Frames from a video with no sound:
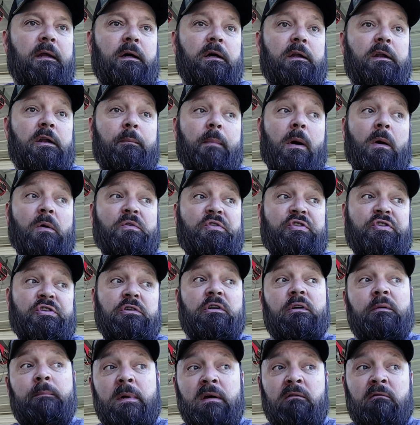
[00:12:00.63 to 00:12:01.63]
The boat
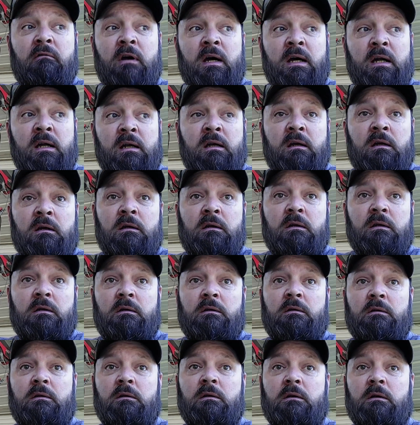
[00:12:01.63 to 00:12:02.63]
should be ready.
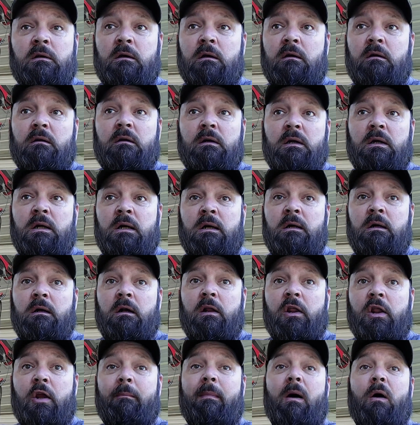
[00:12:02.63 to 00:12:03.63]

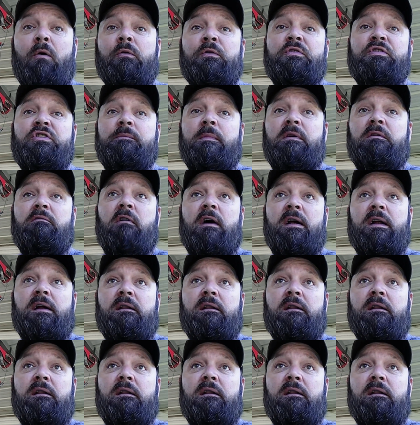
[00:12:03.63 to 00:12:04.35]
The motor should be ready